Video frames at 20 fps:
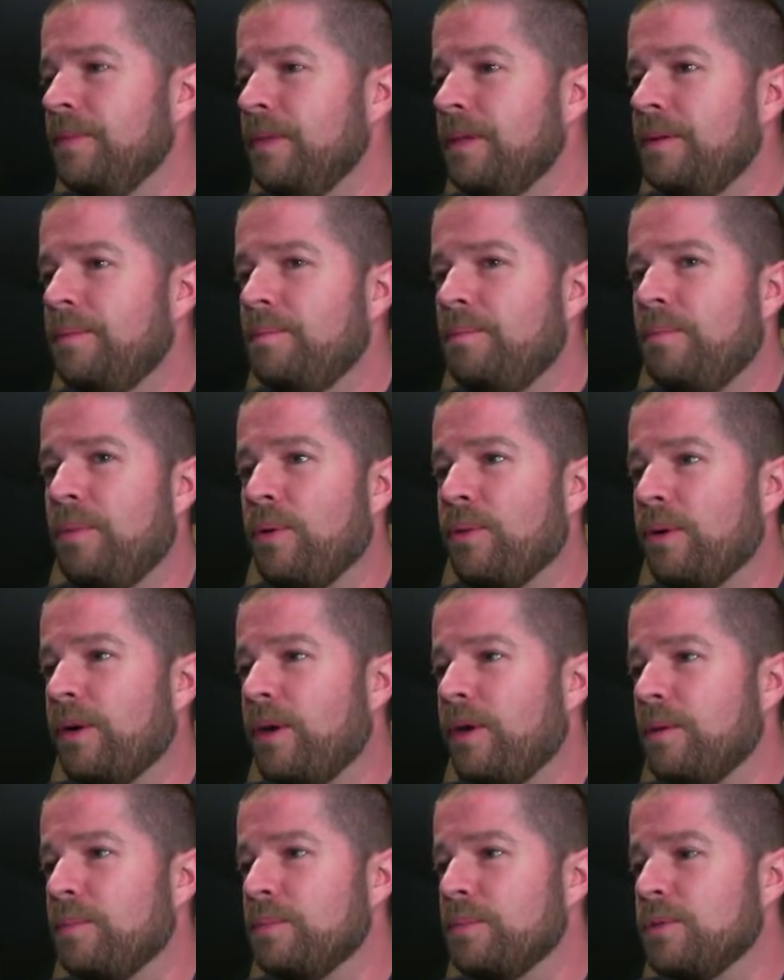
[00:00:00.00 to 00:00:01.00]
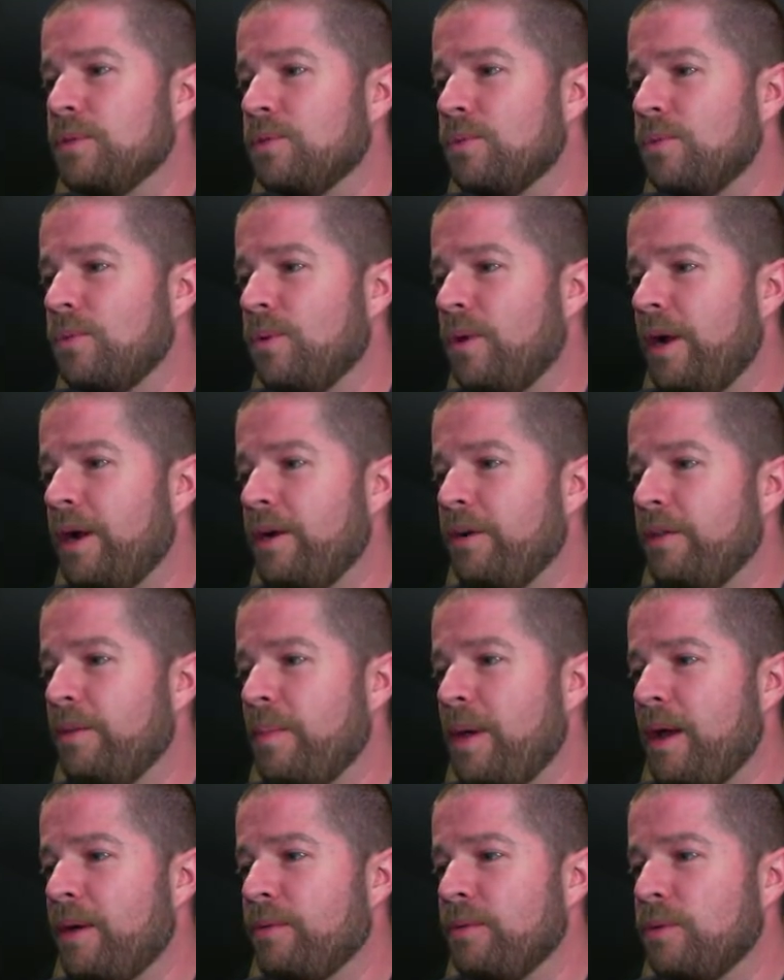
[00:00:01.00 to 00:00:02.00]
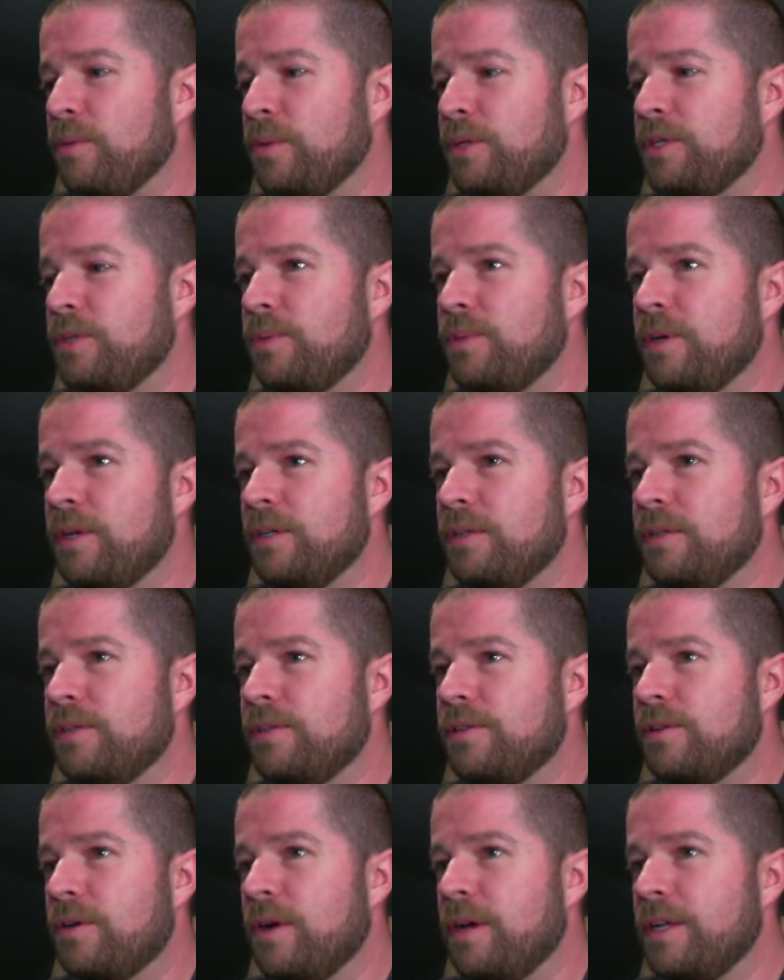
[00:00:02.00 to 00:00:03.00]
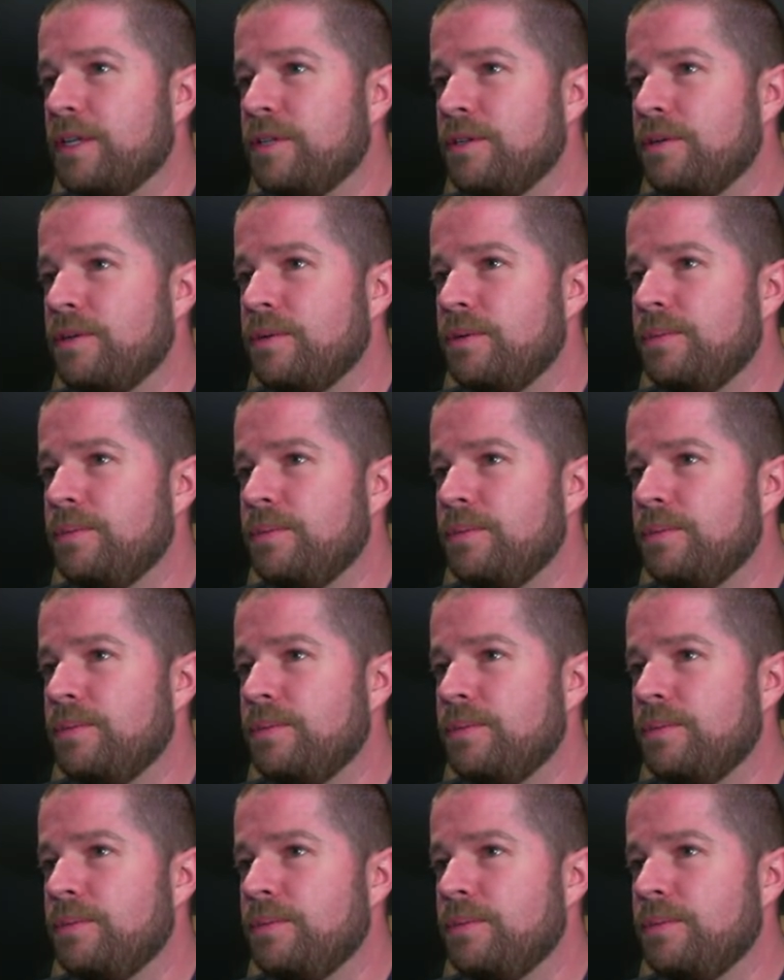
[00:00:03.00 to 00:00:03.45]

Opponent comes right out of the bat with a Witching Well, scry 2.